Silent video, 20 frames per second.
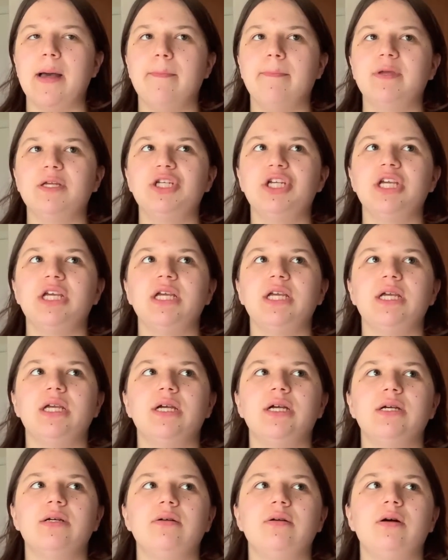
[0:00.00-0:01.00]
She
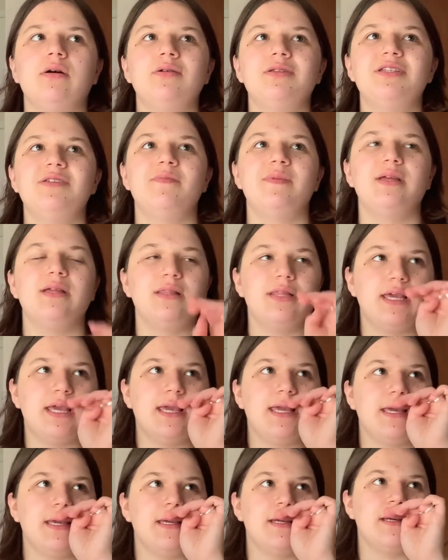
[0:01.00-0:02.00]

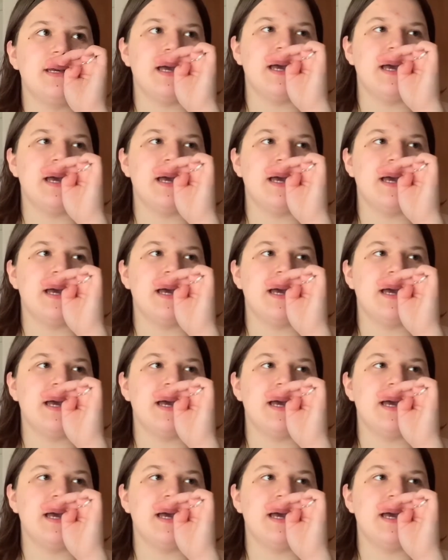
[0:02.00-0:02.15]
ultimately,